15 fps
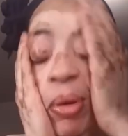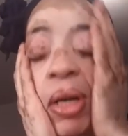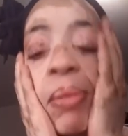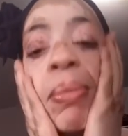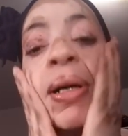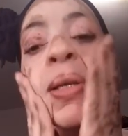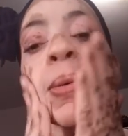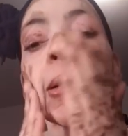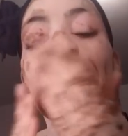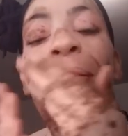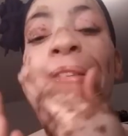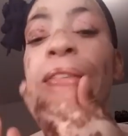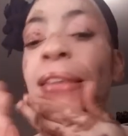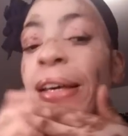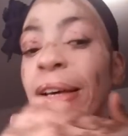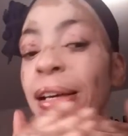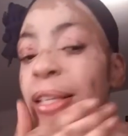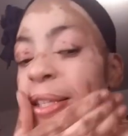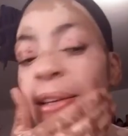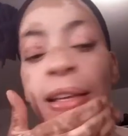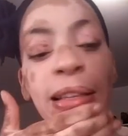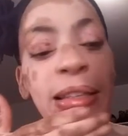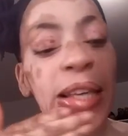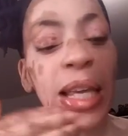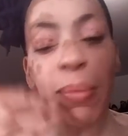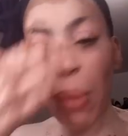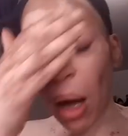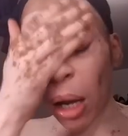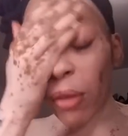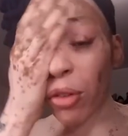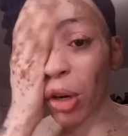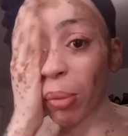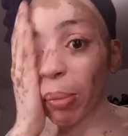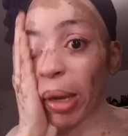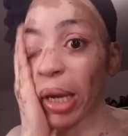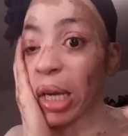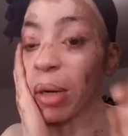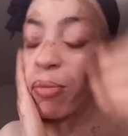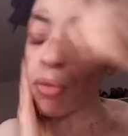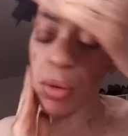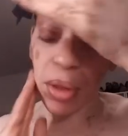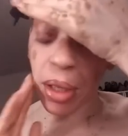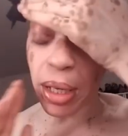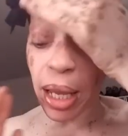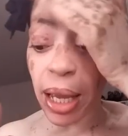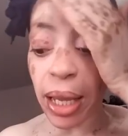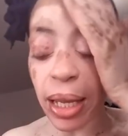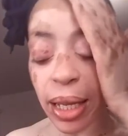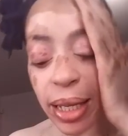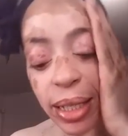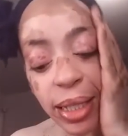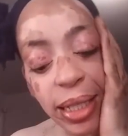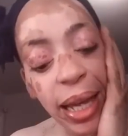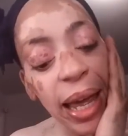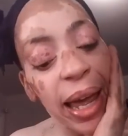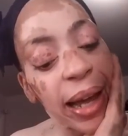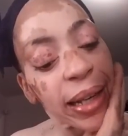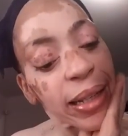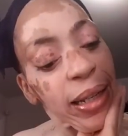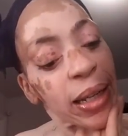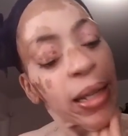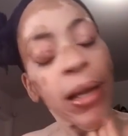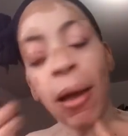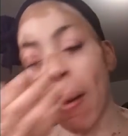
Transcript: pretty much what this does is keep all of your makeup for the day intact.